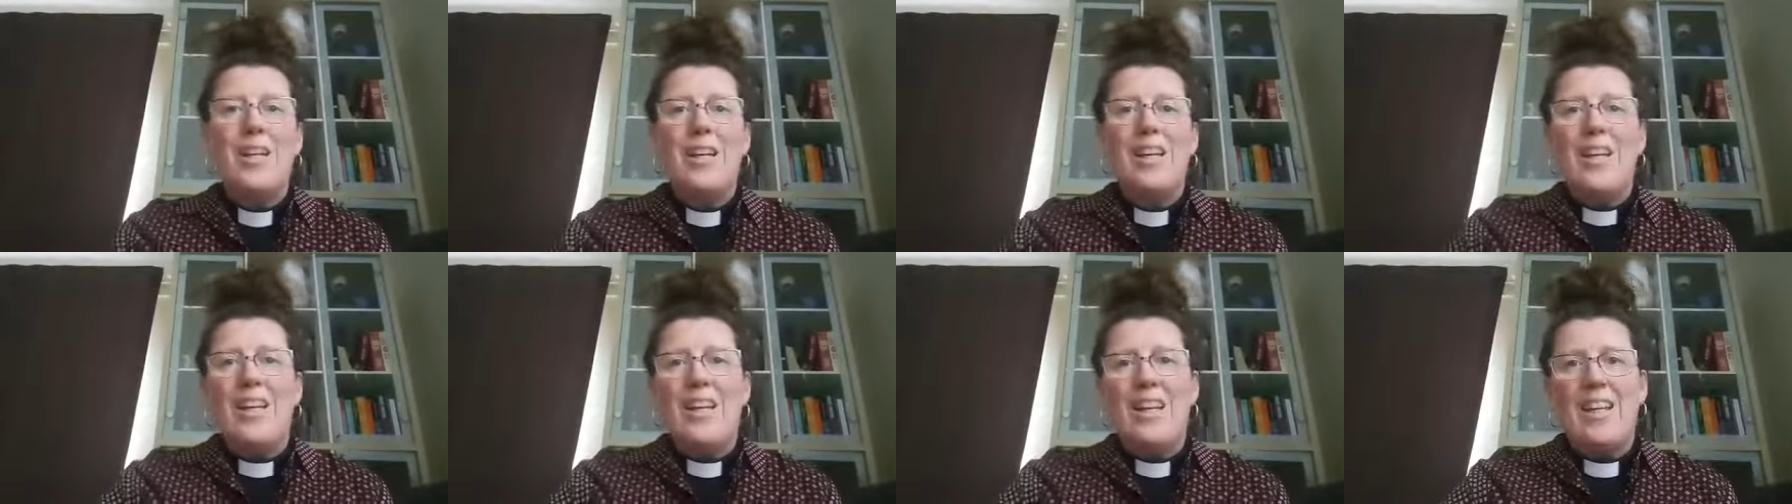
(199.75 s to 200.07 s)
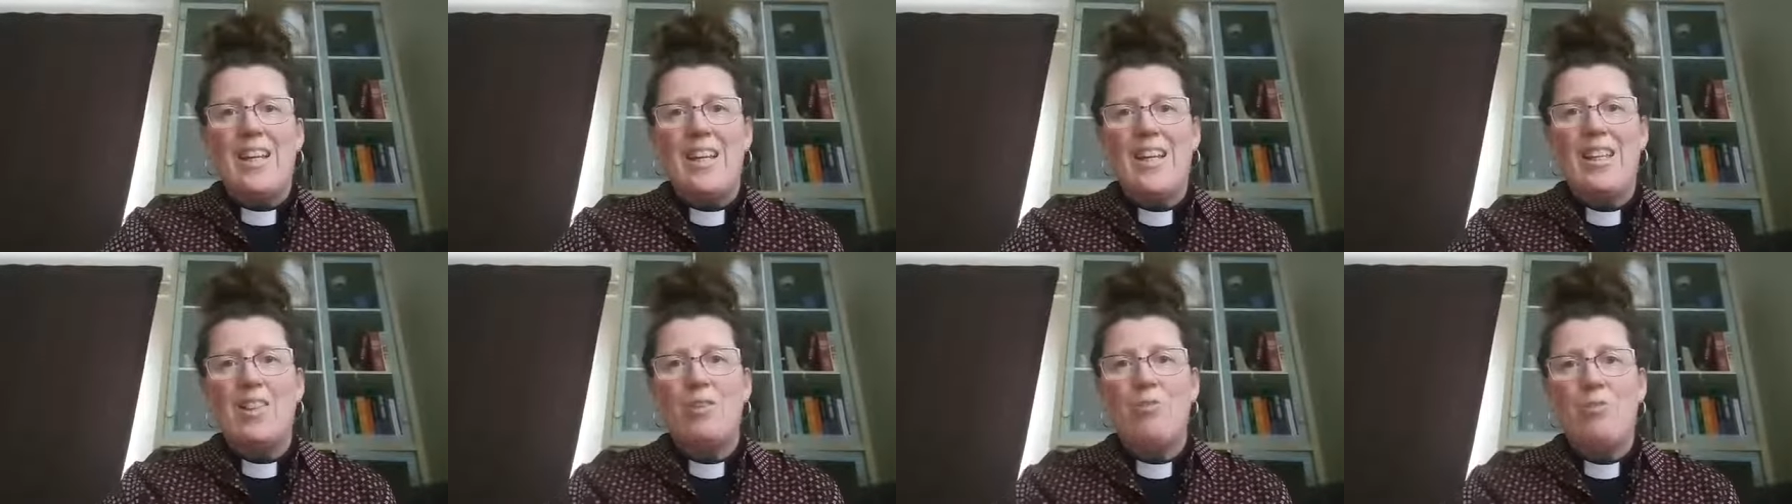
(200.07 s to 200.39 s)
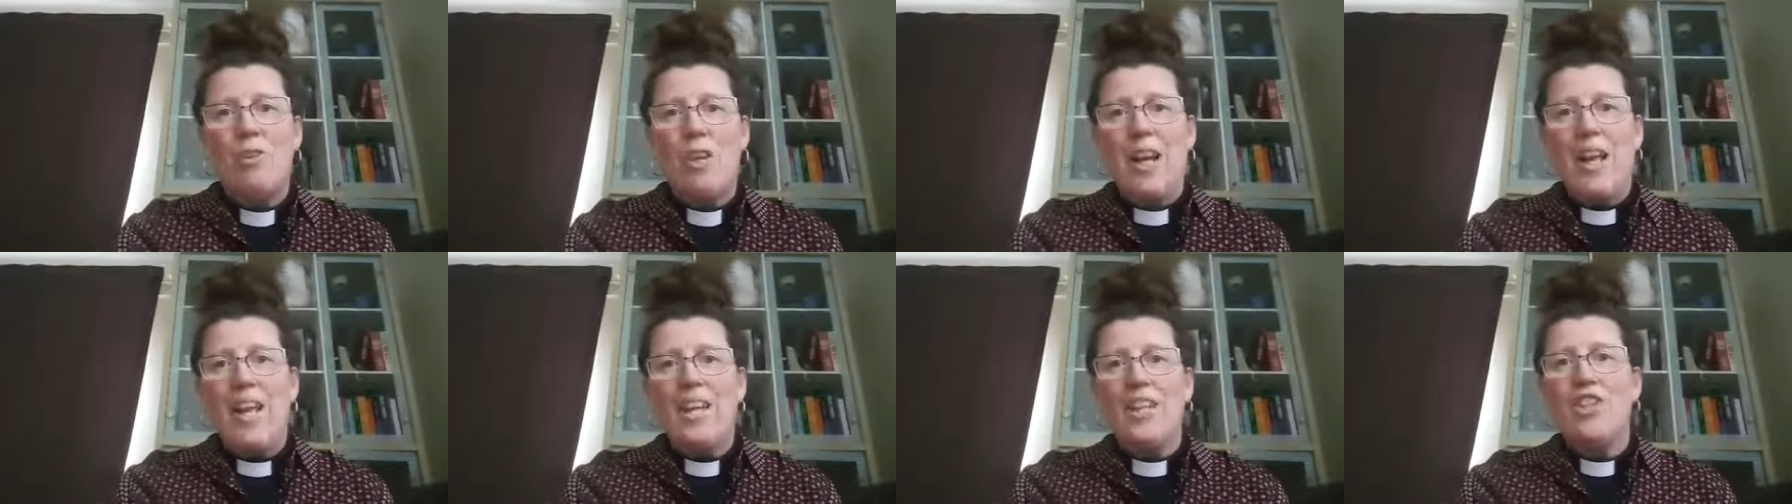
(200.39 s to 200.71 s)
in his
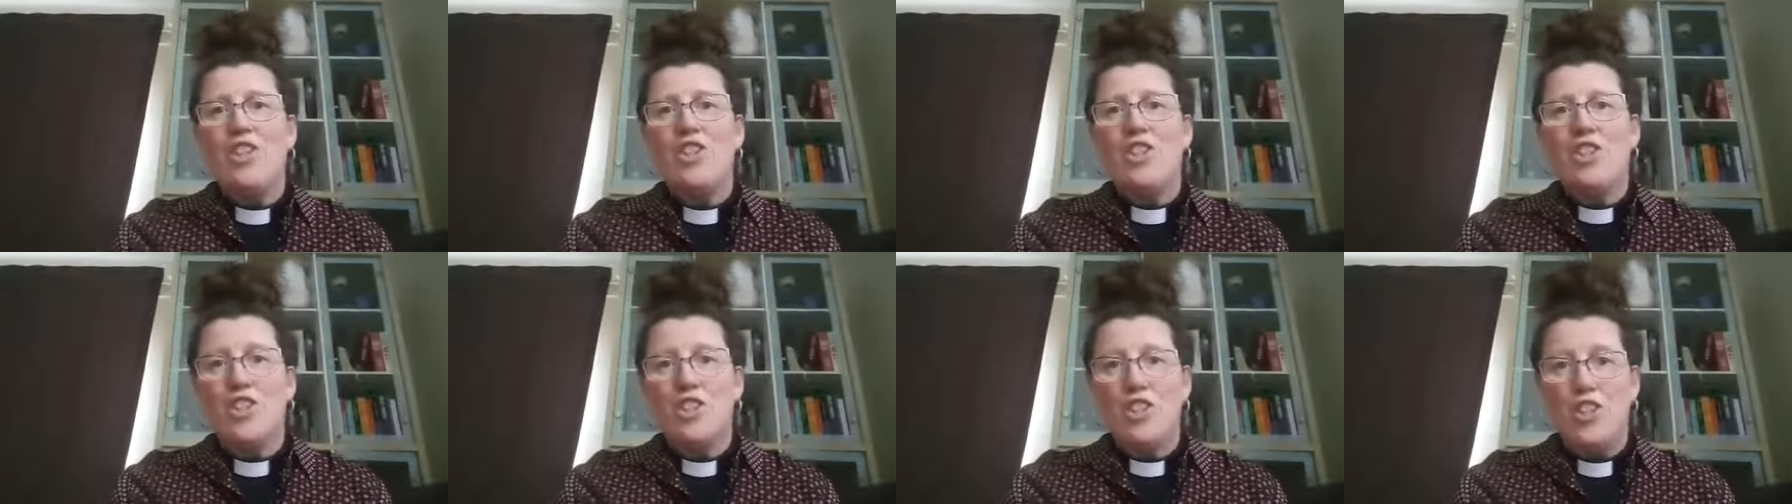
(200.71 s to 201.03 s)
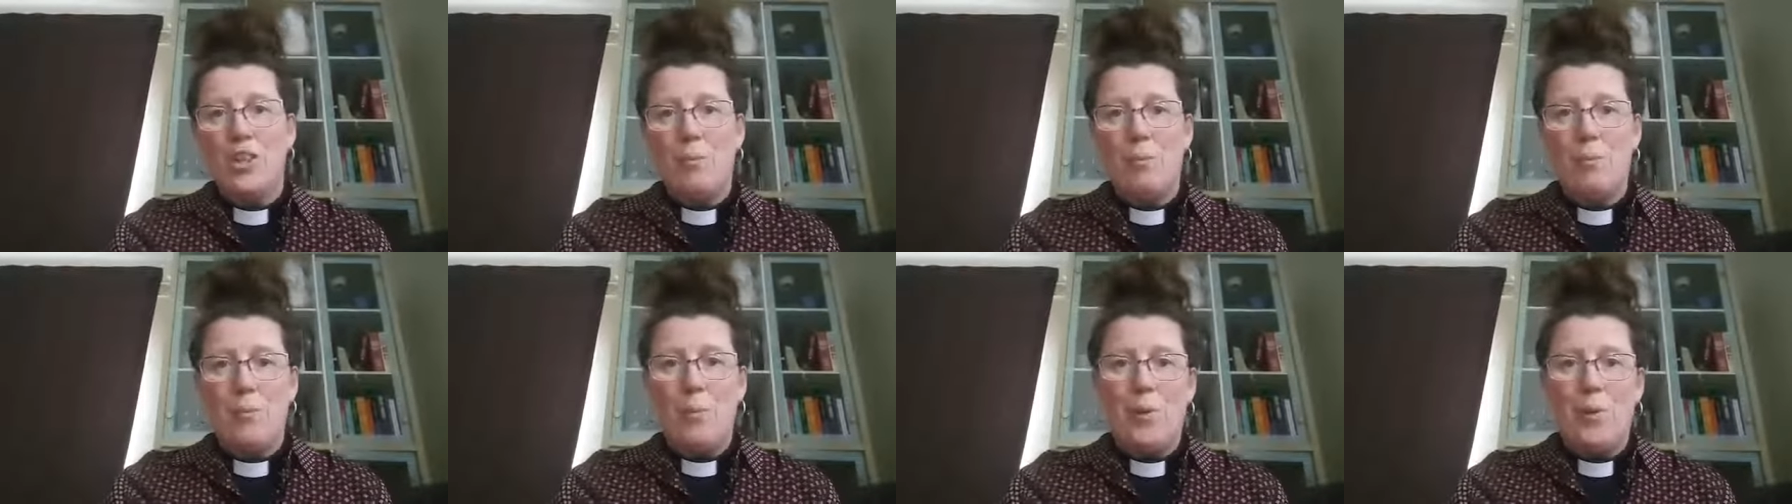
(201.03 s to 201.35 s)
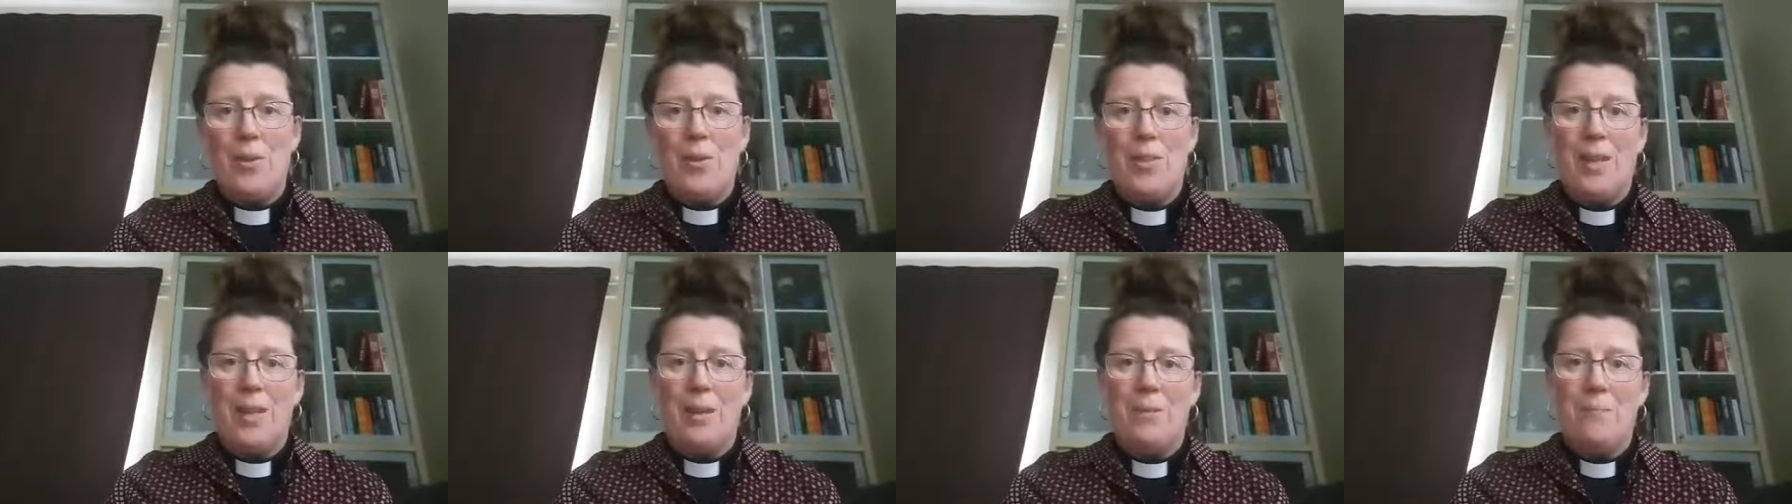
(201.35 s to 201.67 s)
relationship with
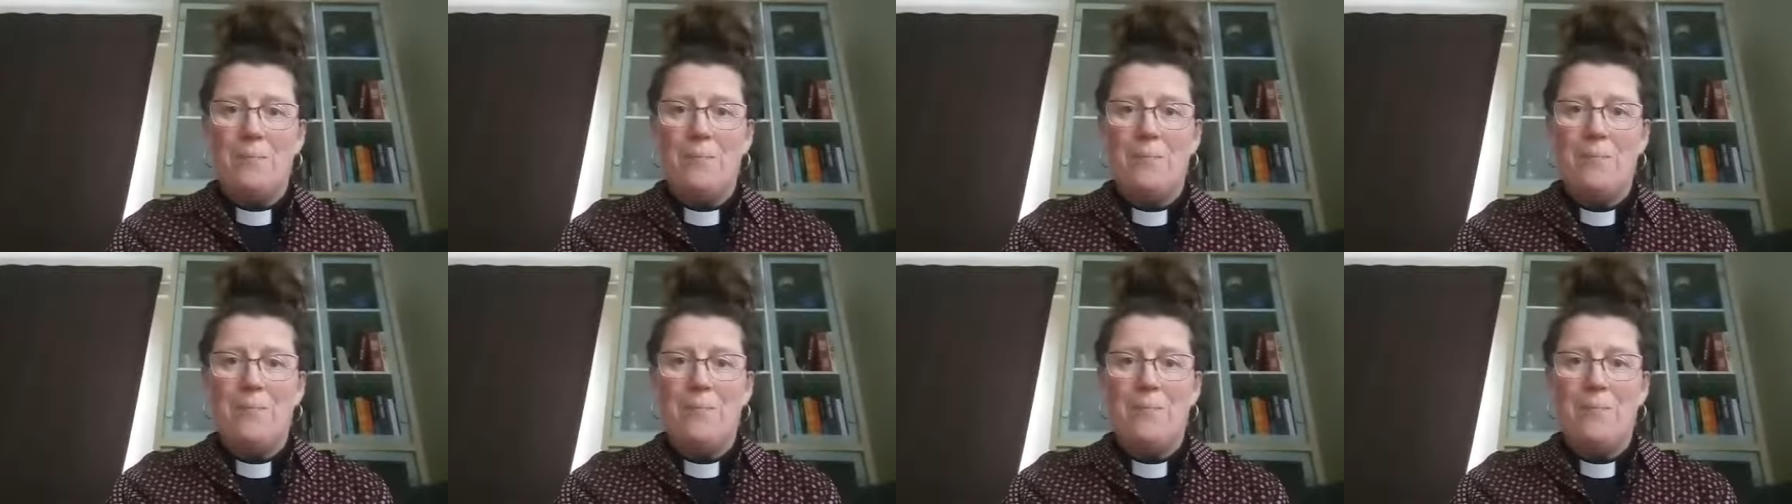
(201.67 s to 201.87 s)
him.